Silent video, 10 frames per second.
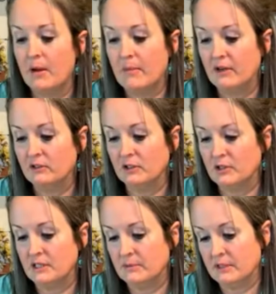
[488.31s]
mailed a
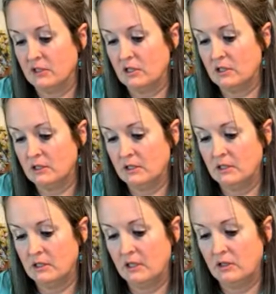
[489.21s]
Christmas card.
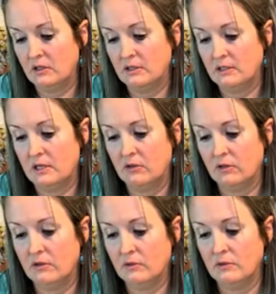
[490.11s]
I couldn't tell
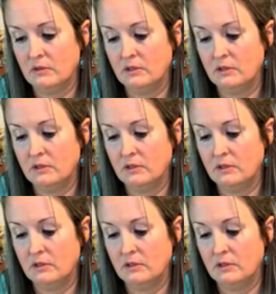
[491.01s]
you.